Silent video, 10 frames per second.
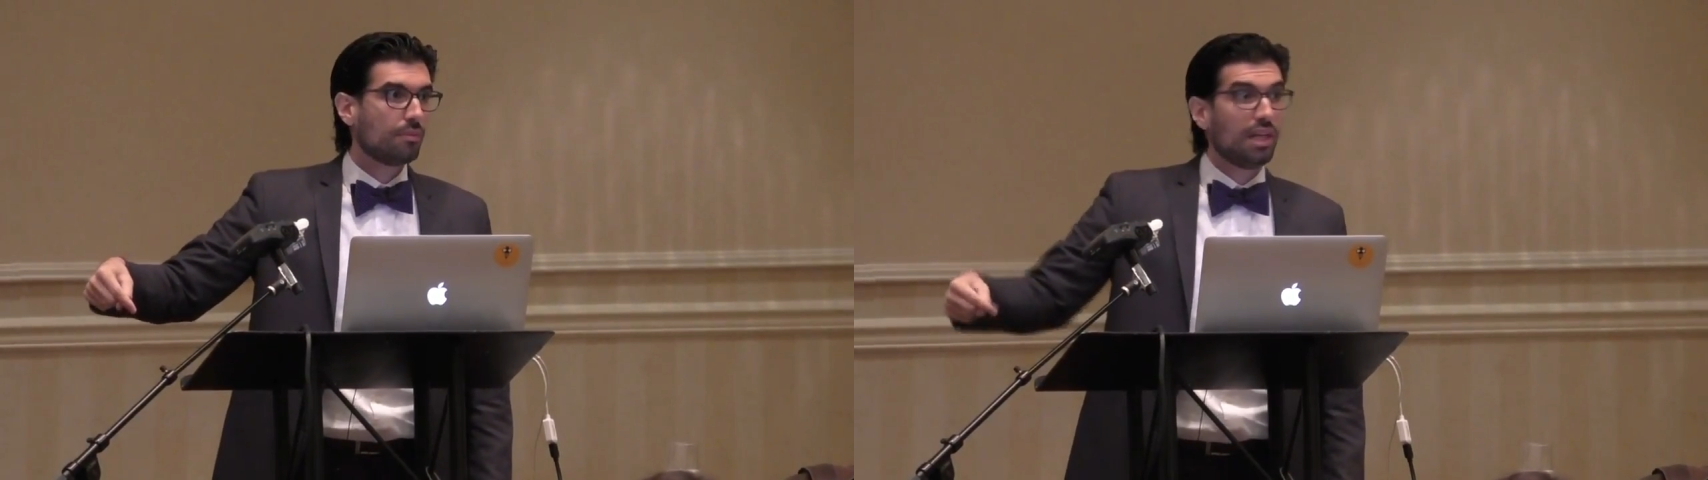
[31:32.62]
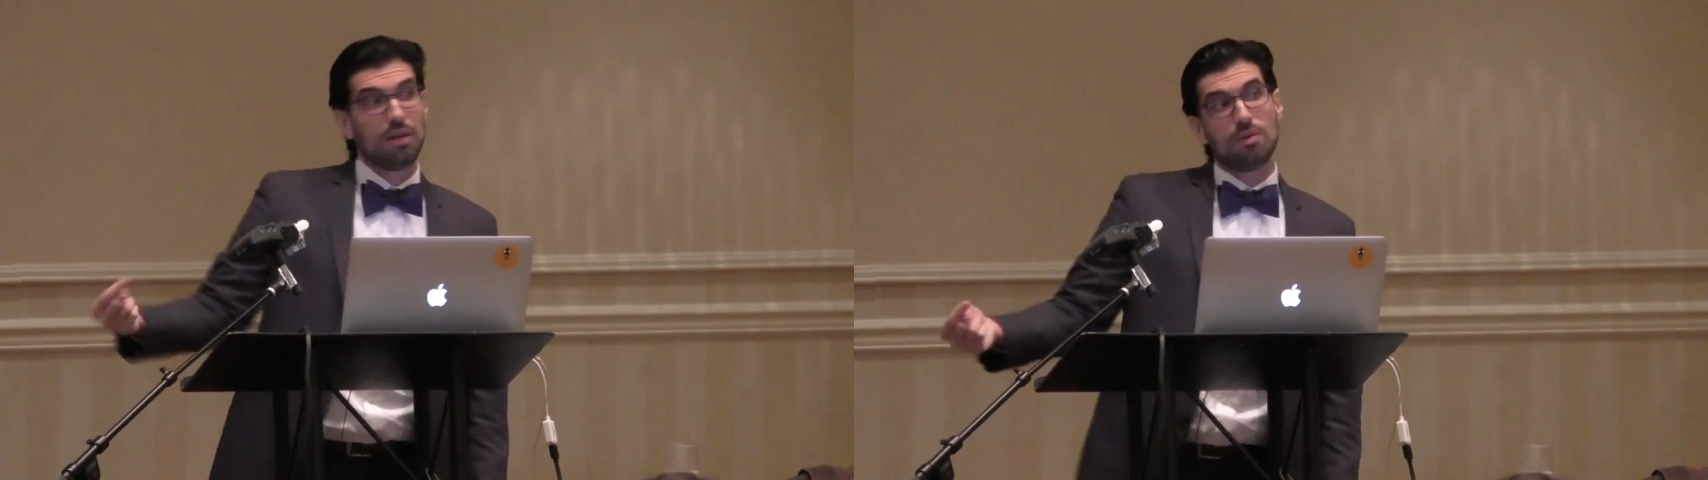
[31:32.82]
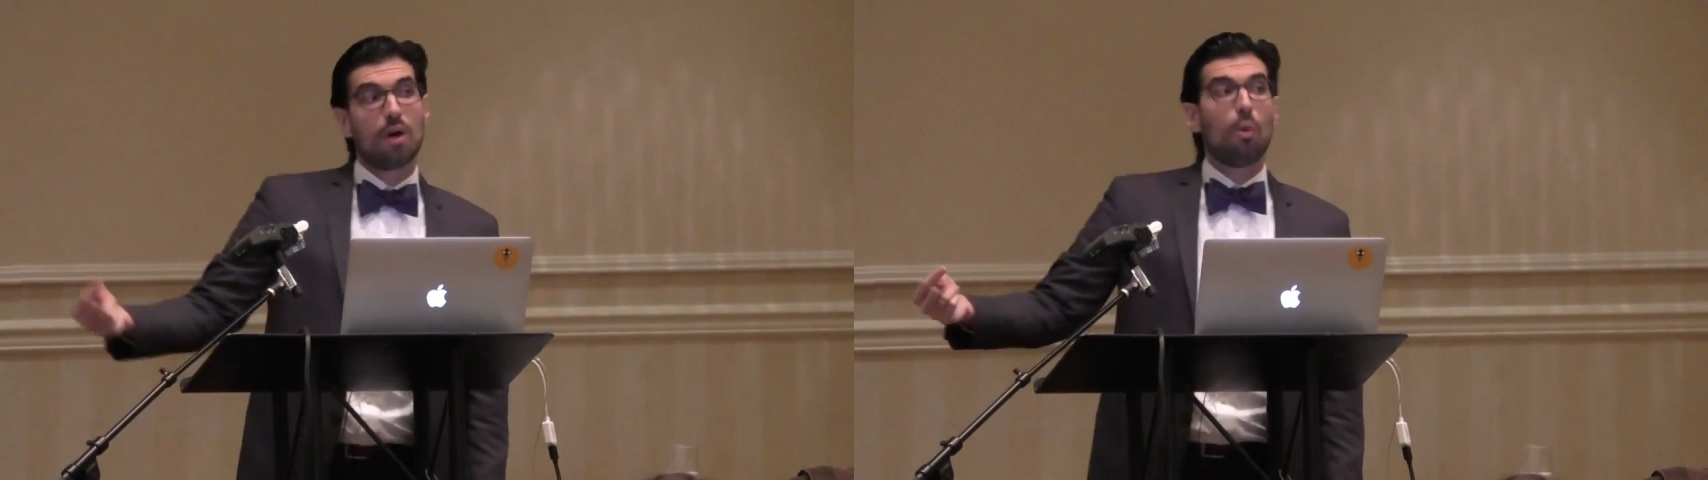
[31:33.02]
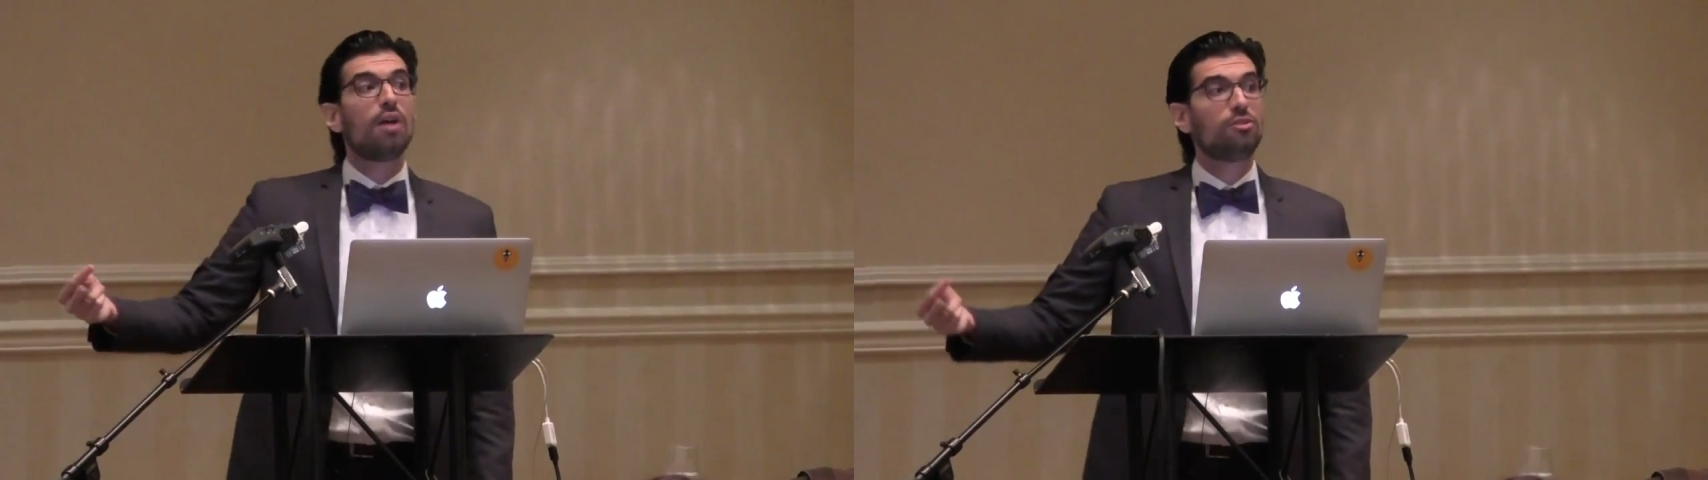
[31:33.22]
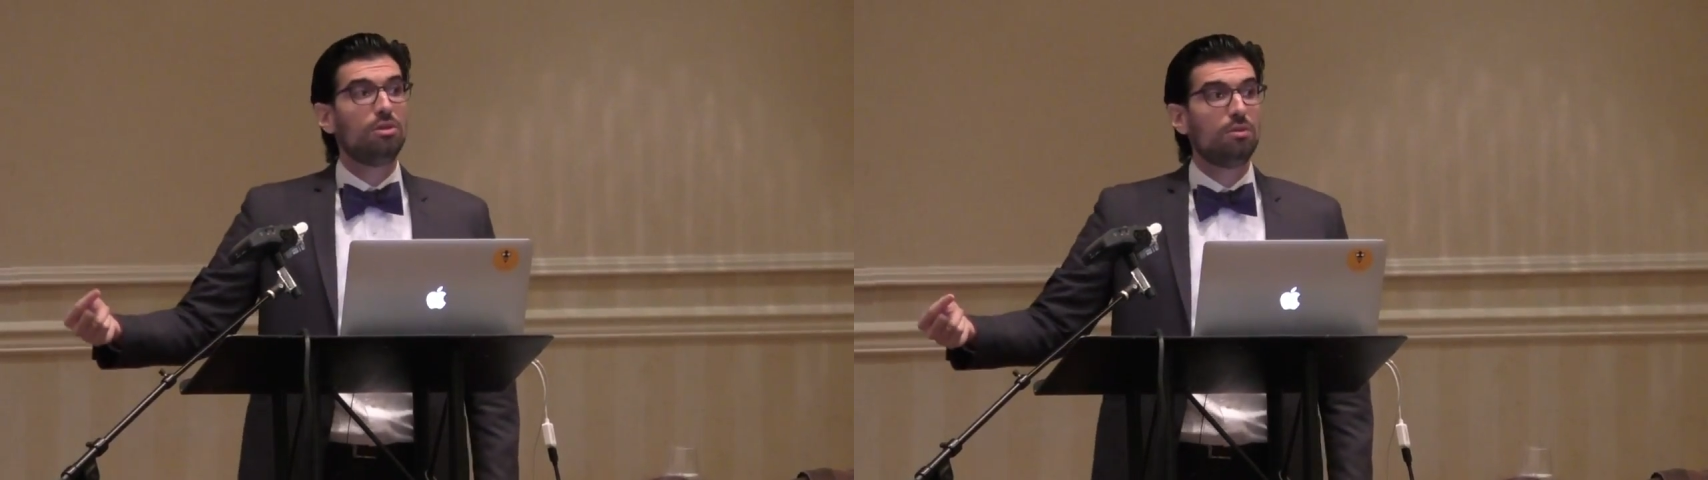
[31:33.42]
Did he not
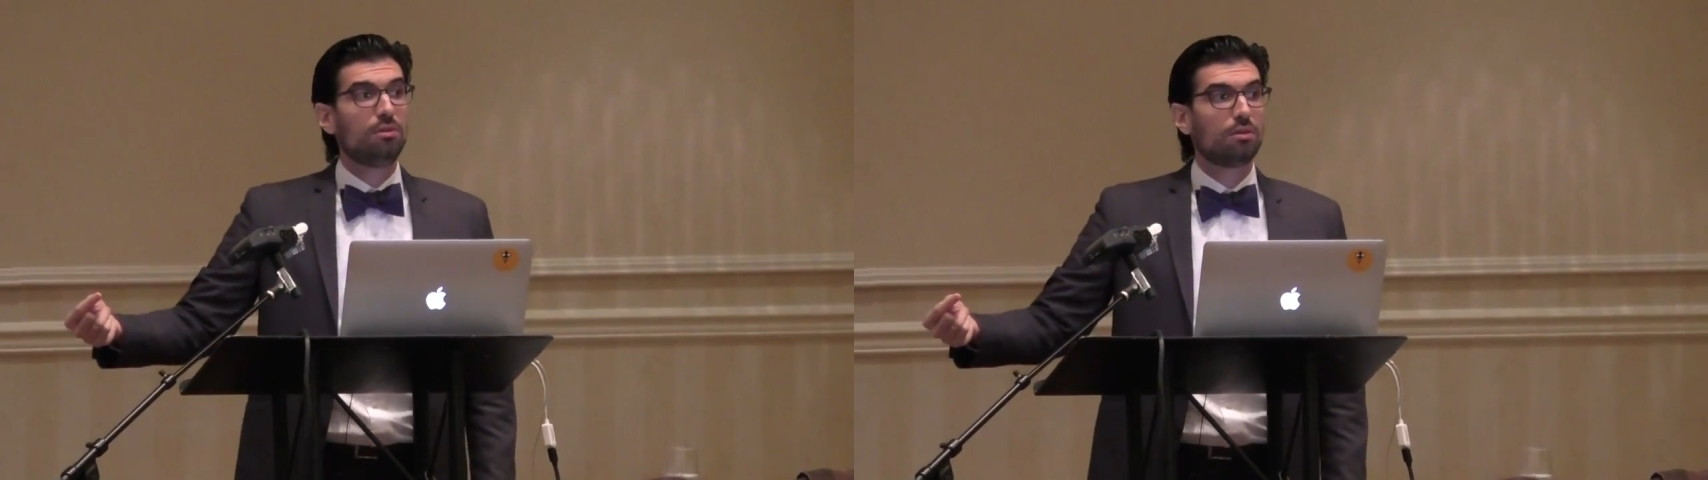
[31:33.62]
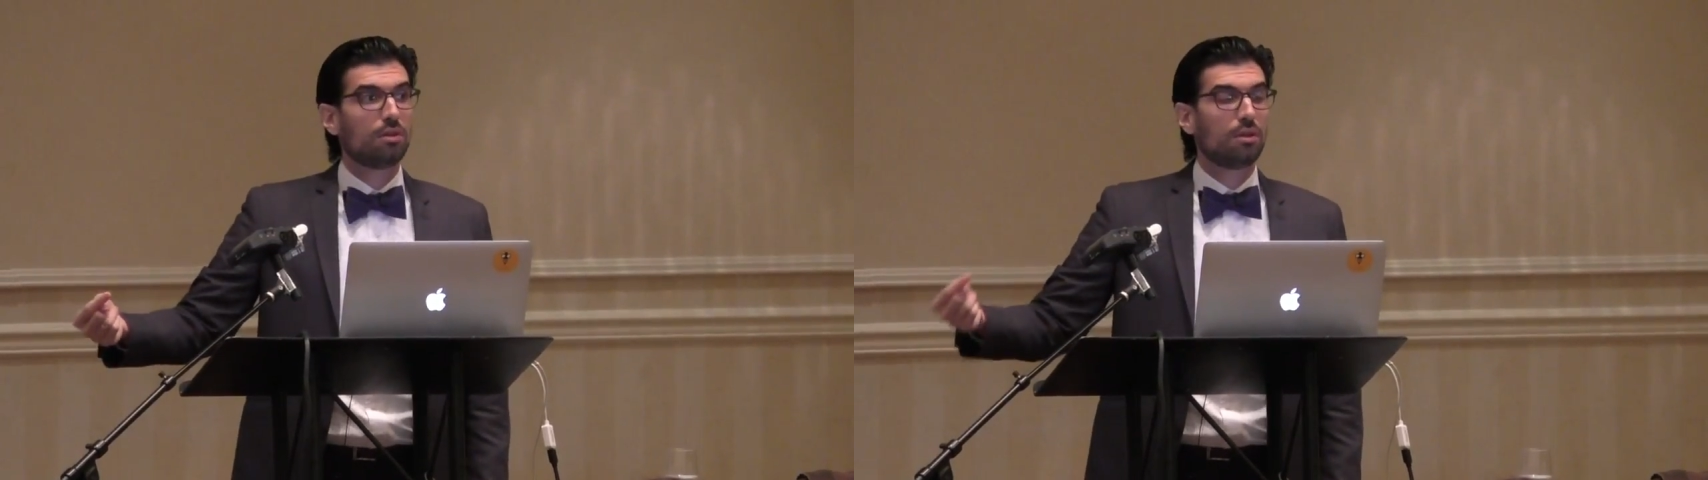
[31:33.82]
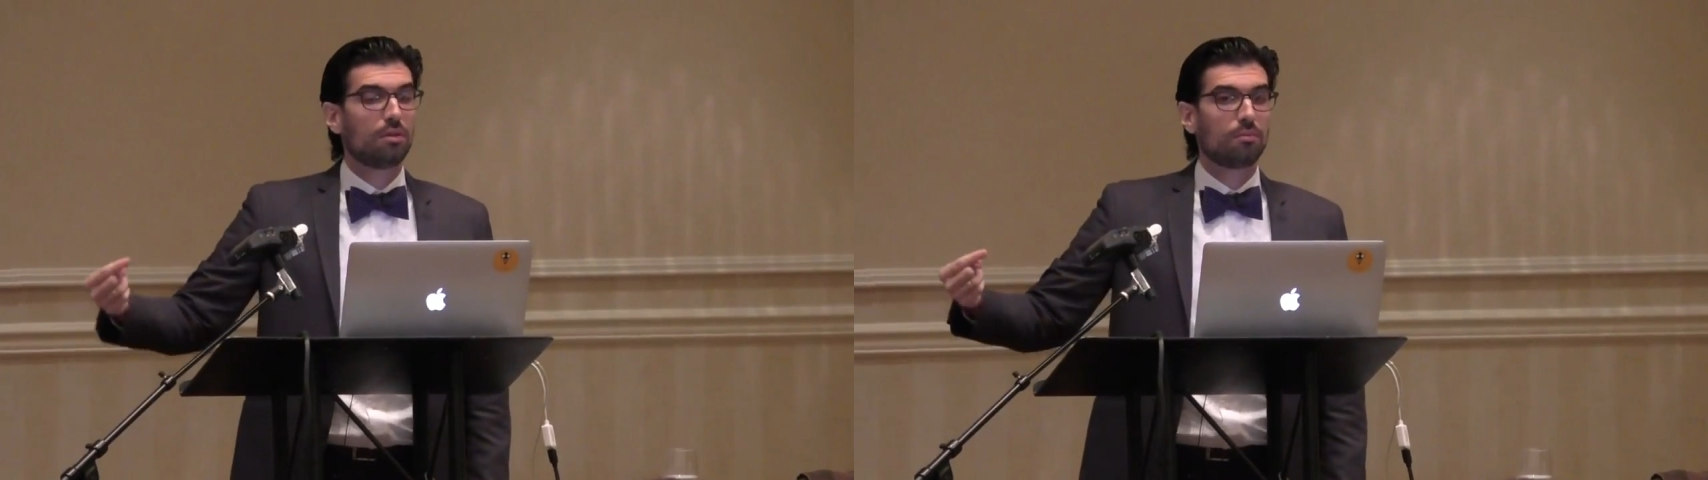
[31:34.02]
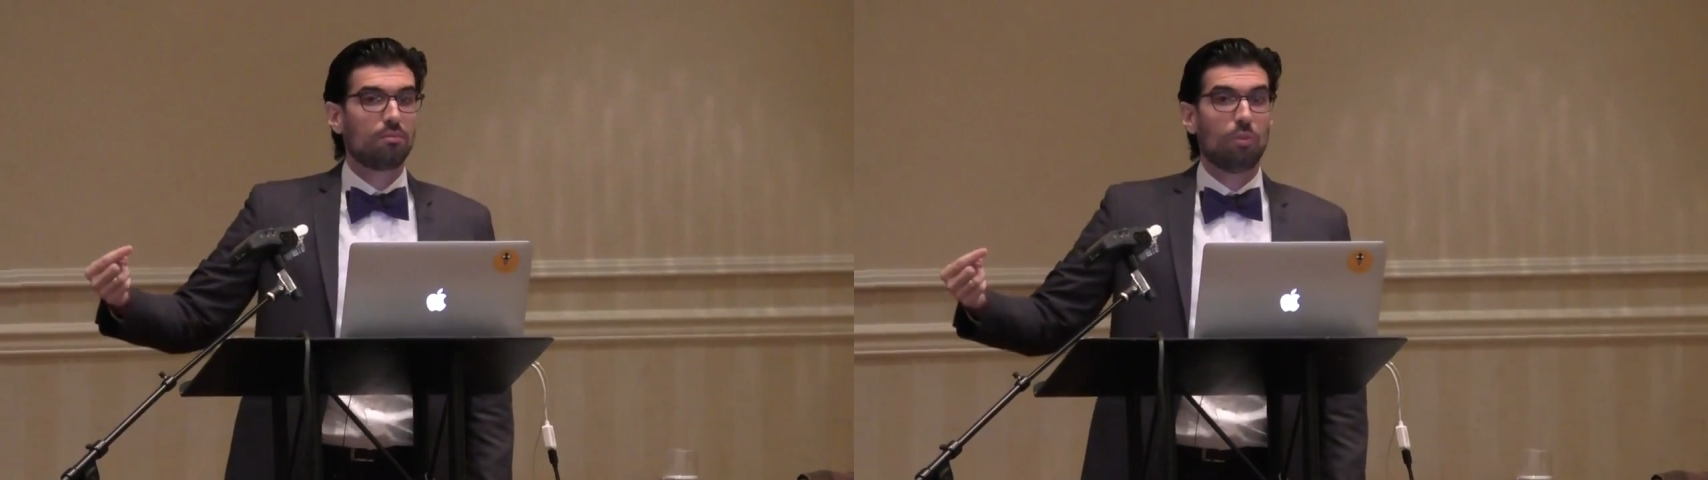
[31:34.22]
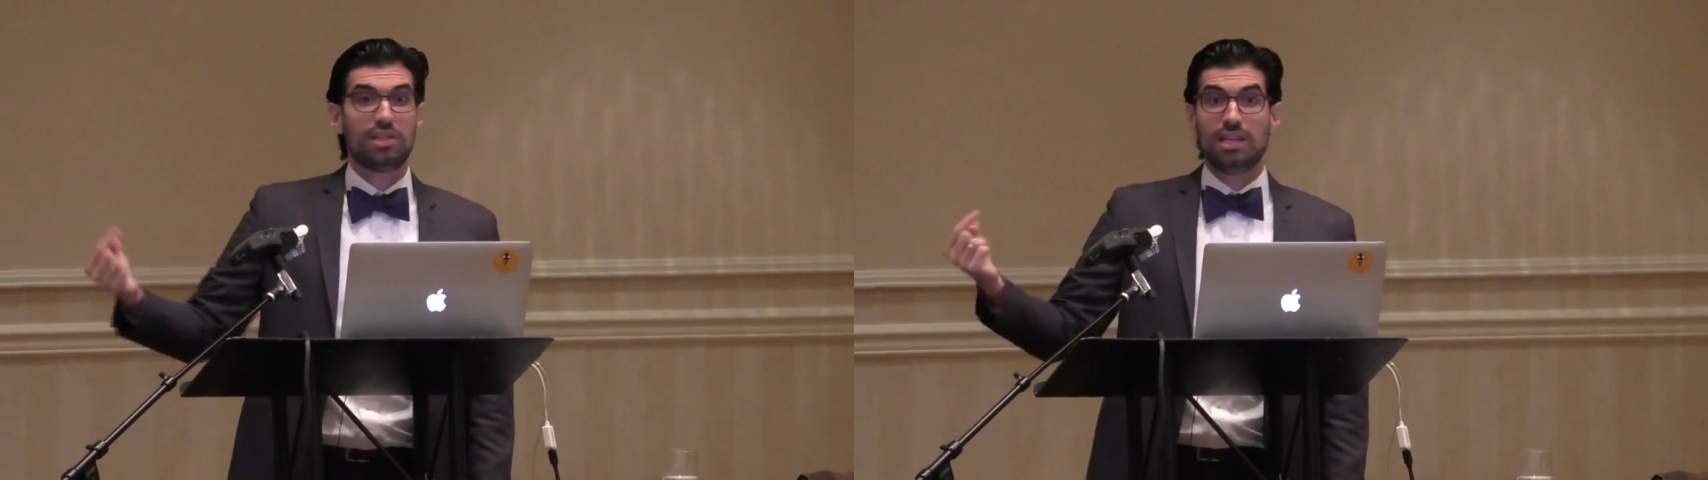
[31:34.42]
want to? Was